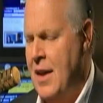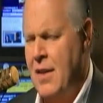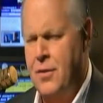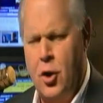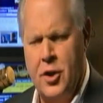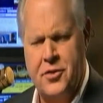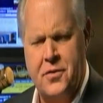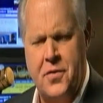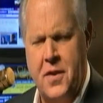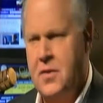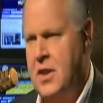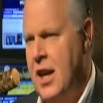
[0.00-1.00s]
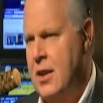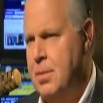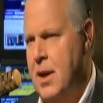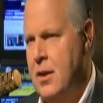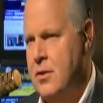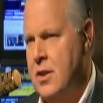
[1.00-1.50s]
I've lost
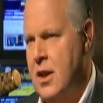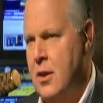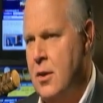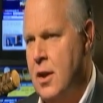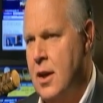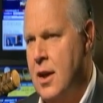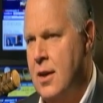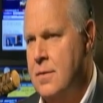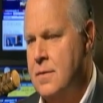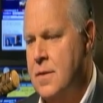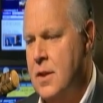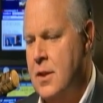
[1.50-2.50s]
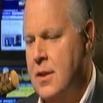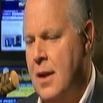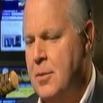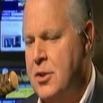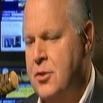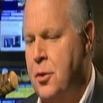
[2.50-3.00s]
58 pounds now, and
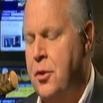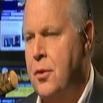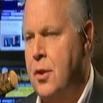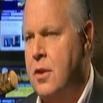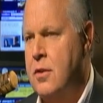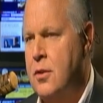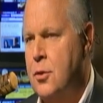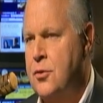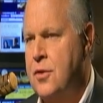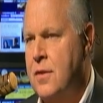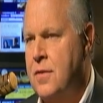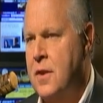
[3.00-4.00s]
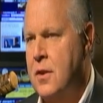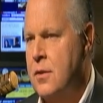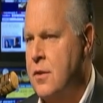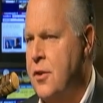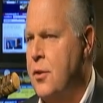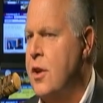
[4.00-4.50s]
I'm at 232. So I
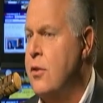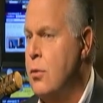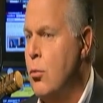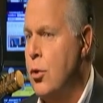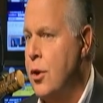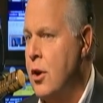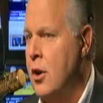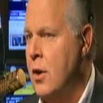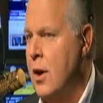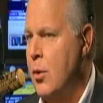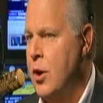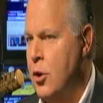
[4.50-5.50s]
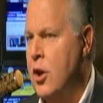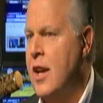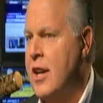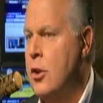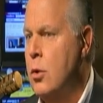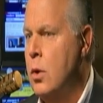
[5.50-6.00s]
figured 32 more to go. I want to look
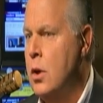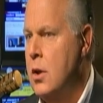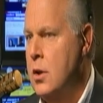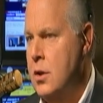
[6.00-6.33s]
like you.